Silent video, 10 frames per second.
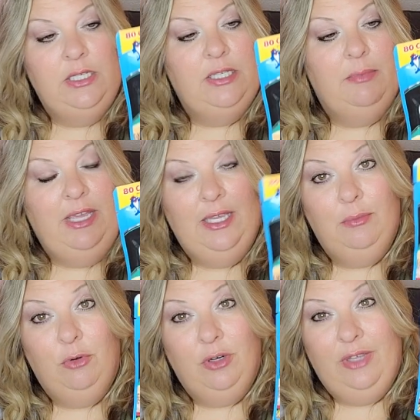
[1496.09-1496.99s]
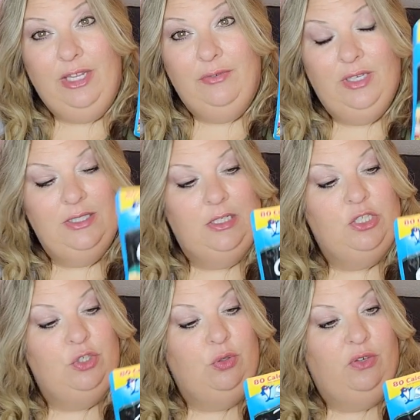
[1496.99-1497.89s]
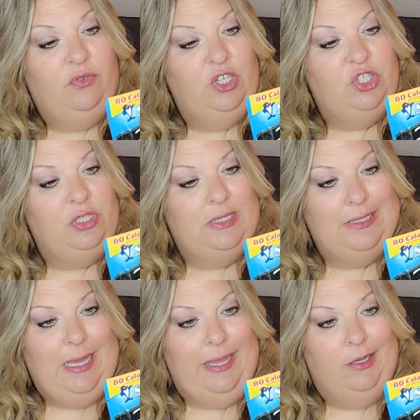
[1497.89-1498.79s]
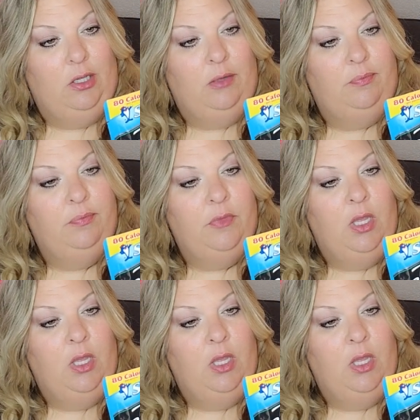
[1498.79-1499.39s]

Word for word: to make it more like of a, a tuna fish style.